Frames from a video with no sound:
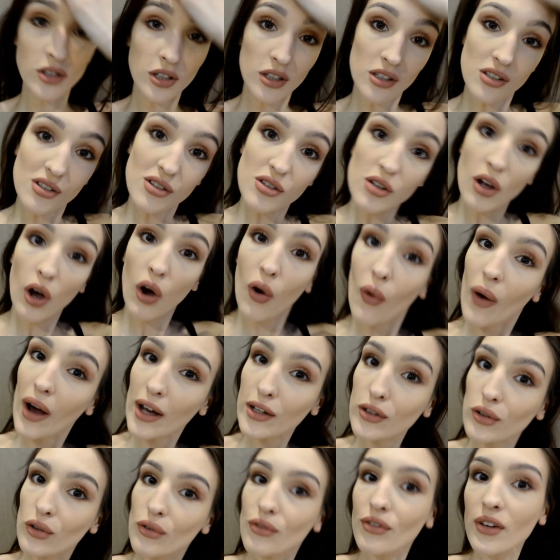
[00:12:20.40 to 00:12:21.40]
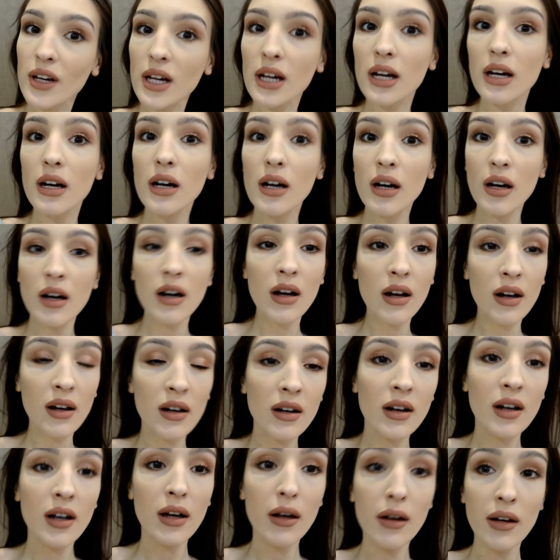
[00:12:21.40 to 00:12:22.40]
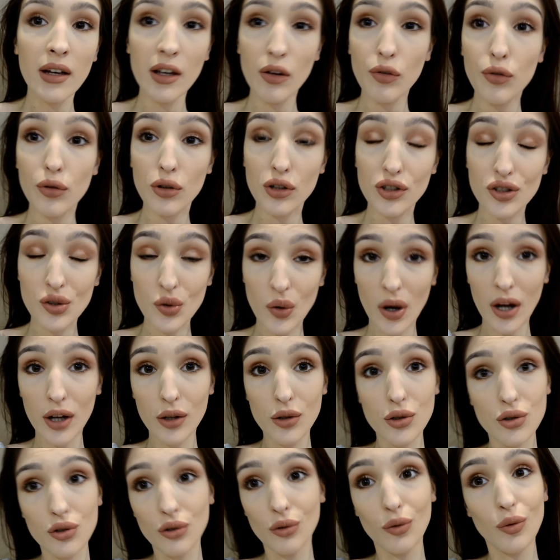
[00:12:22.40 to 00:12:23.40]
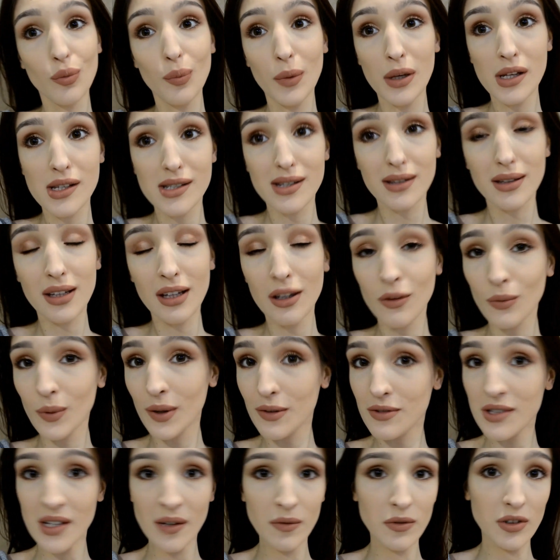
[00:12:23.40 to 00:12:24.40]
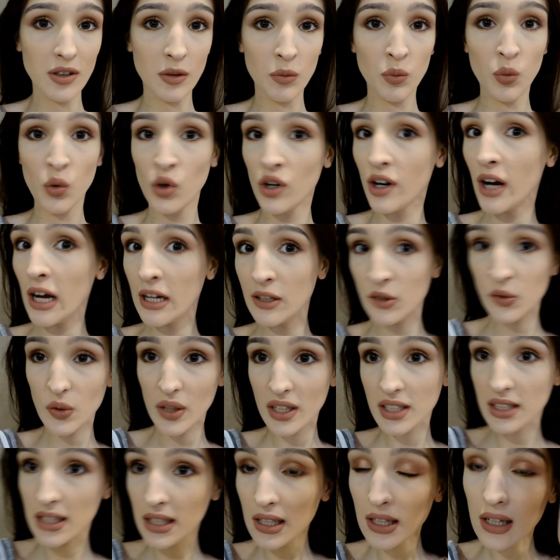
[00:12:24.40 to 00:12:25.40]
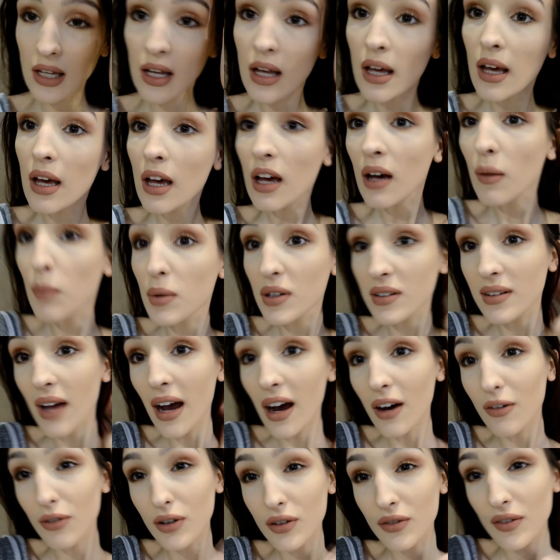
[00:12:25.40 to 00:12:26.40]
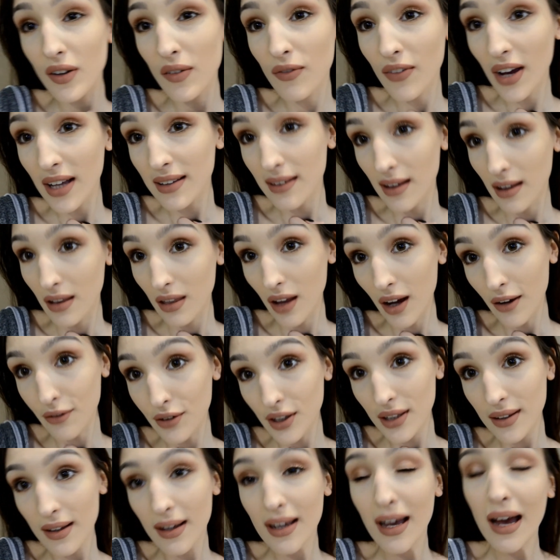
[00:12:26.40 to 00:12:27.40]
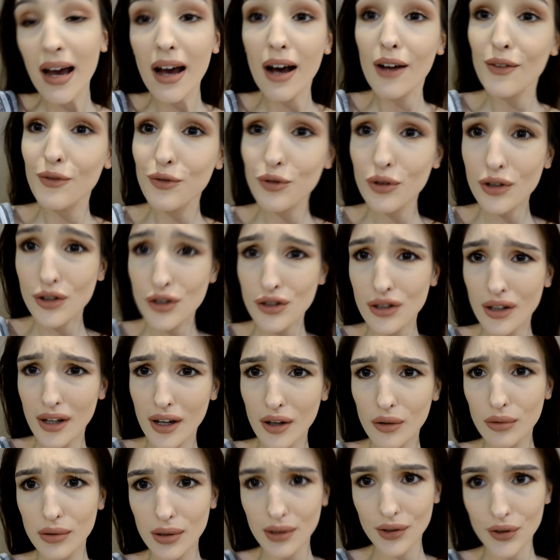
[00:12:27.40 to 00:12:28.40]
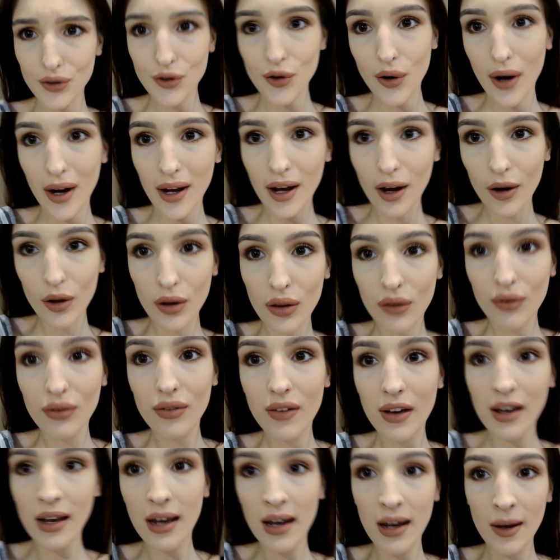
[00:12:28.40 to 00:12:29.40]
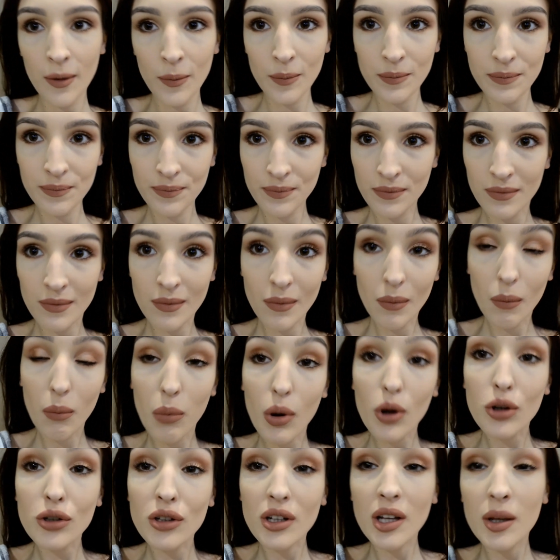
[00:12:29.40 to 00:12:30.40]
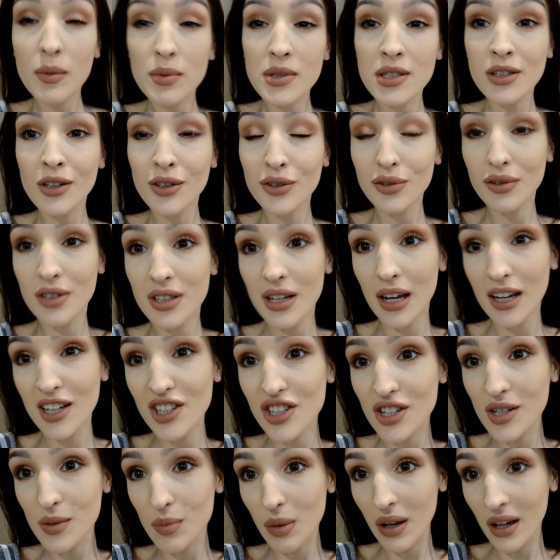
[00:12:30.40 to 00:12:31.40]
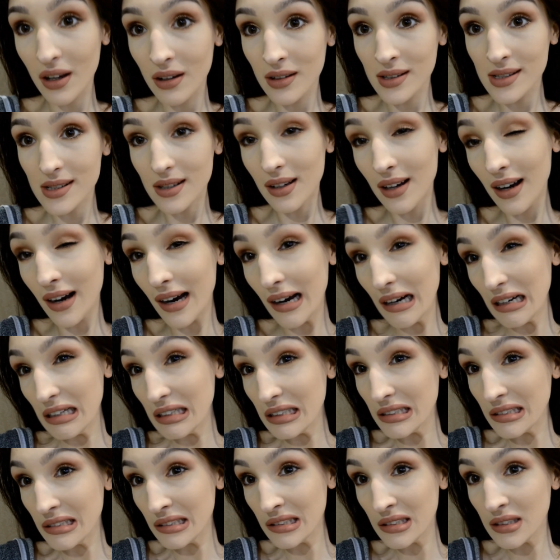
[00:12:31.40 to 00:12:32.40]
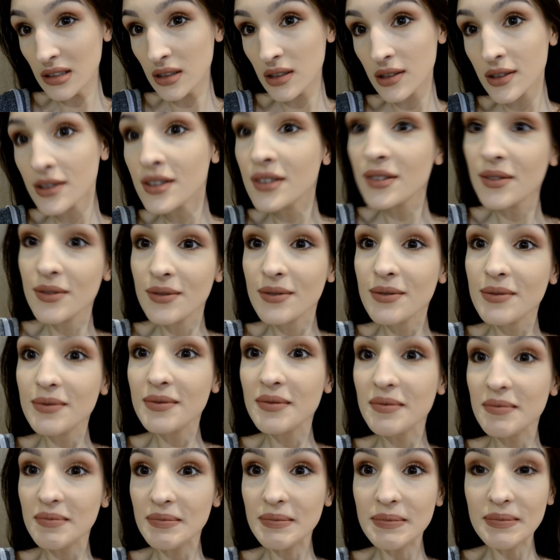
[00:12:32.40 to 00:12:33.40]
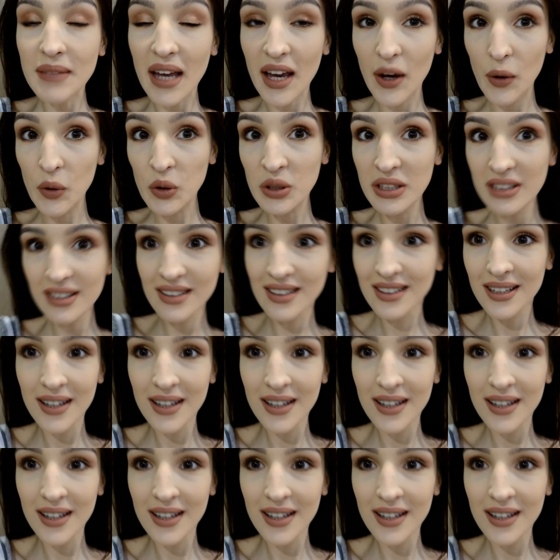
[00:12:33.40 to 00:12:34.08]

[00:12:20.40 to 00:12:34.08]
So I do think if you're dry, you should mix it in with something more hydrating. But other than that, I love it. Unfortunately, I couldn't try out the bold lipstick today just because I couldn't.